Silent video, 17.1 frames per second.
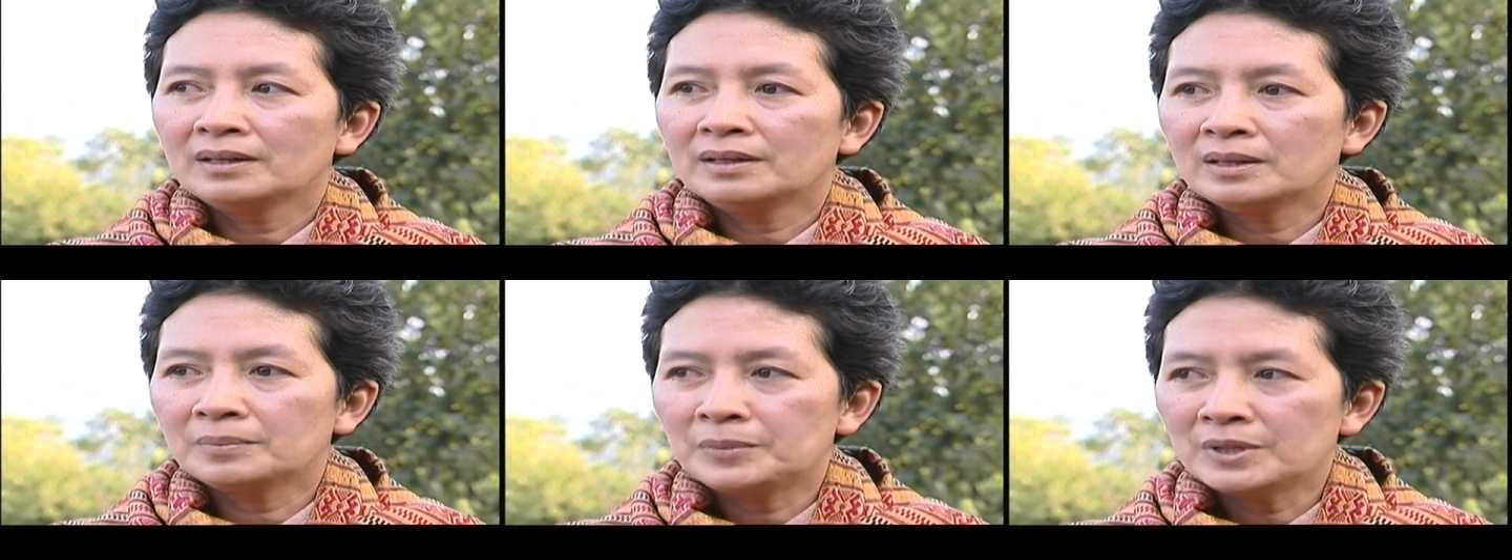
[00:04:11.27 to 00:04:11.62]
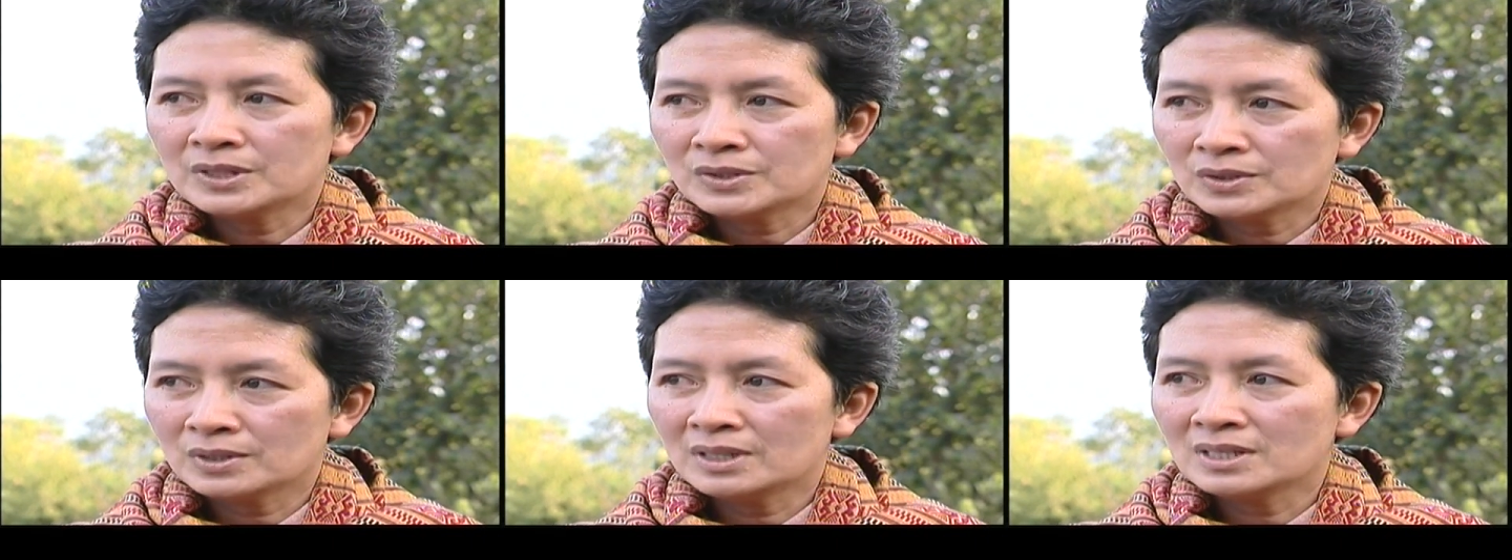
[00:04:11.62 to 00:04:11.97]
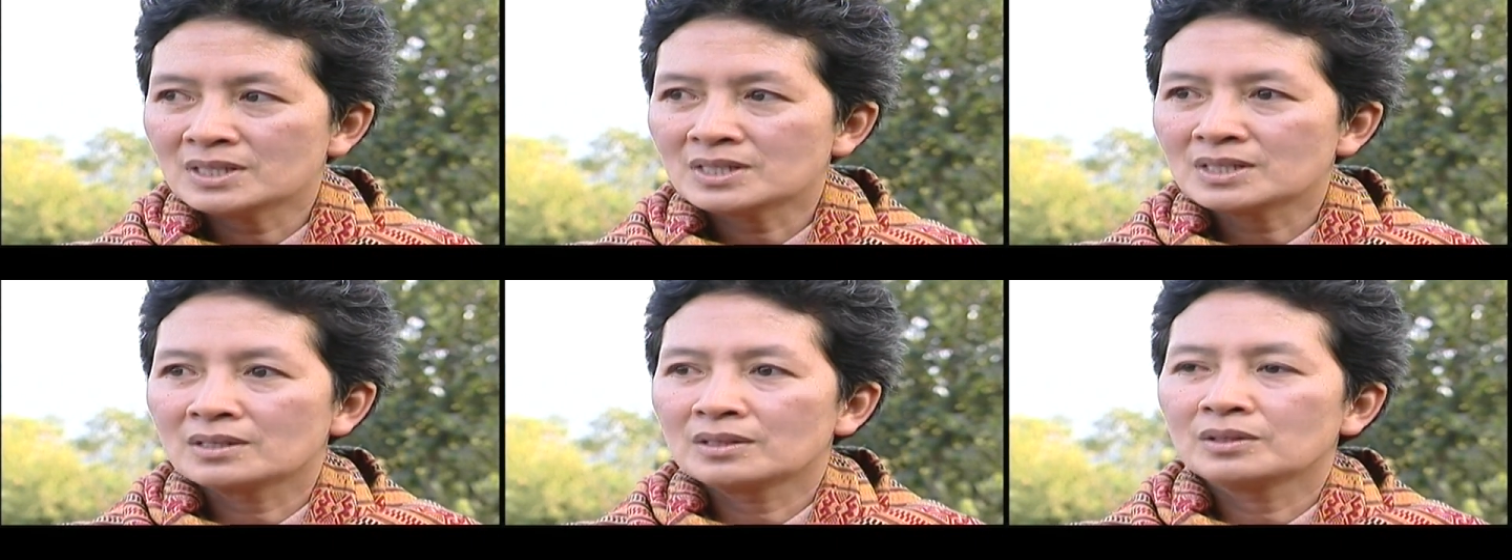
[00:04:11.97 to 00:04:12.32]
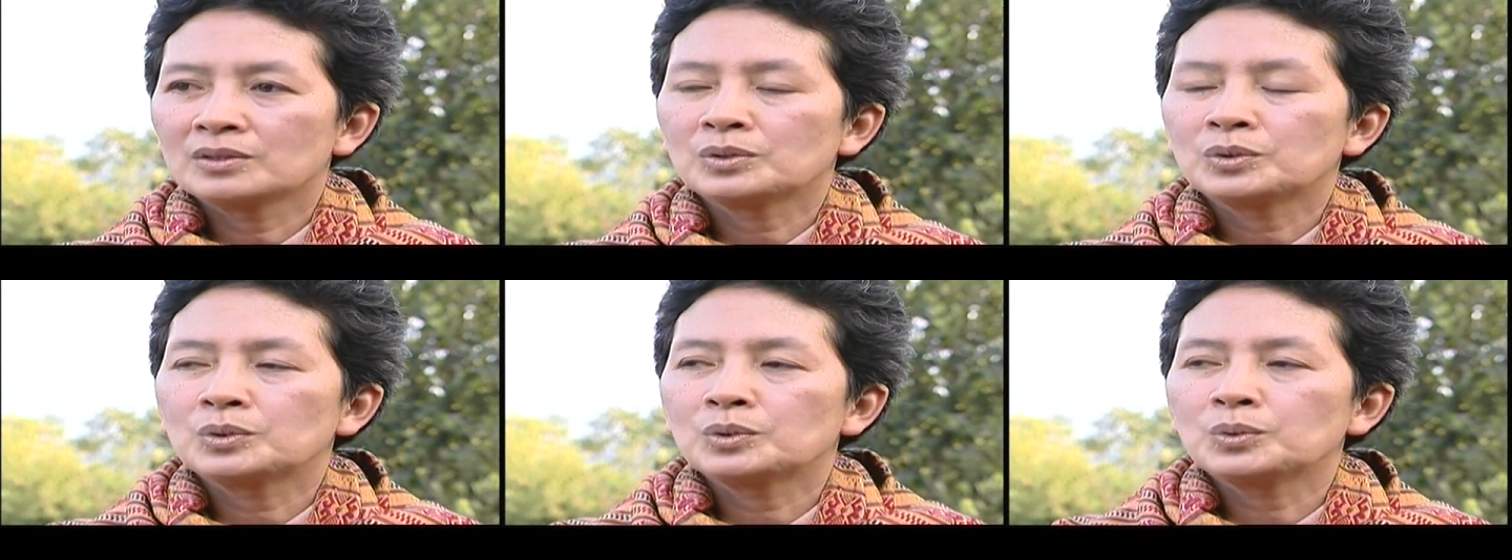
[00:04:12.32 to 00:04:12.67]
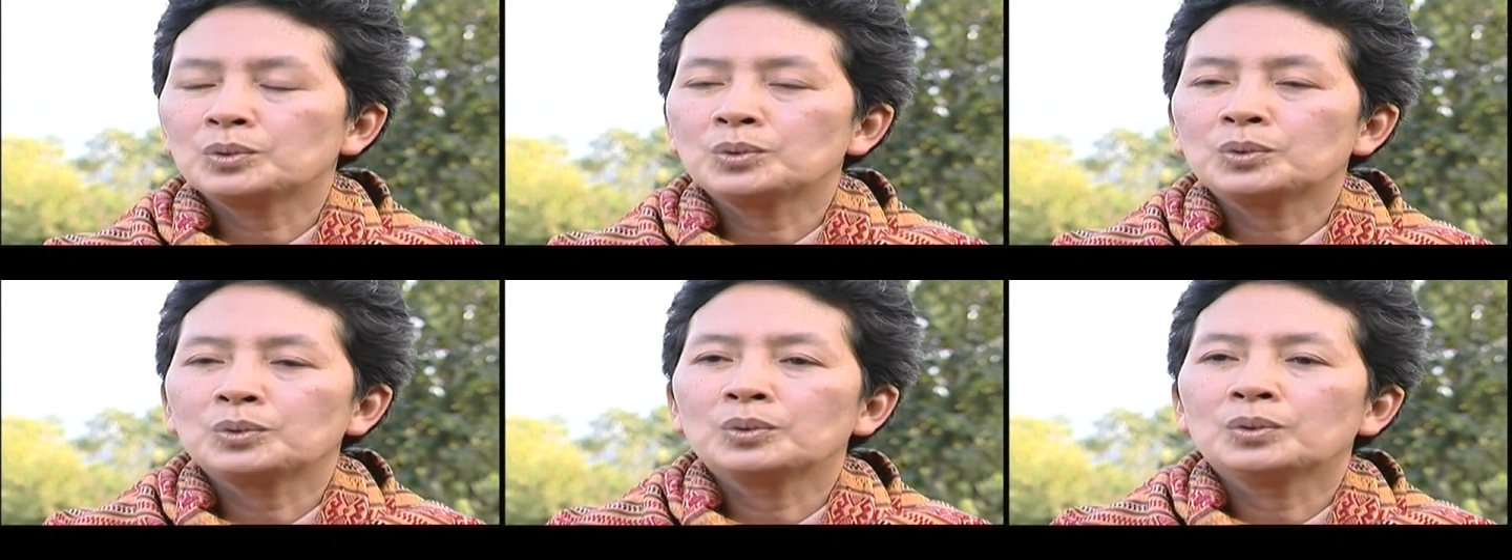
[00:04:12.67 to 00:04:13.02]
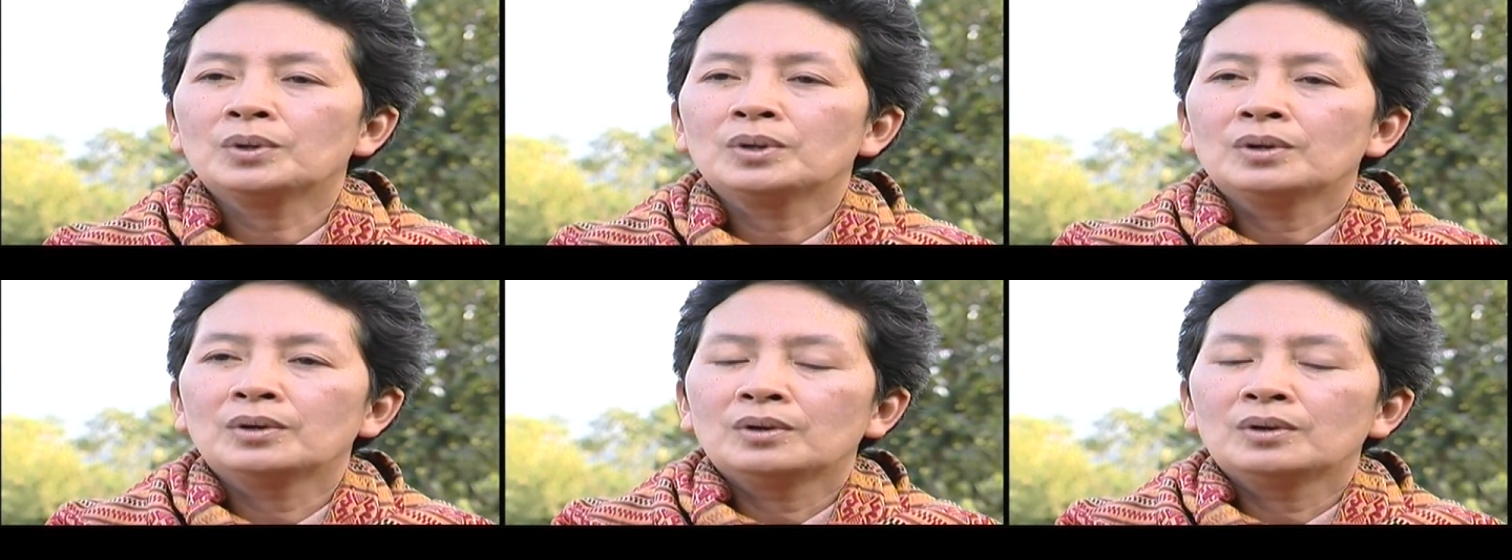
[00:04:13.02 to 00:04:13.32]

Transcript: the bridge is to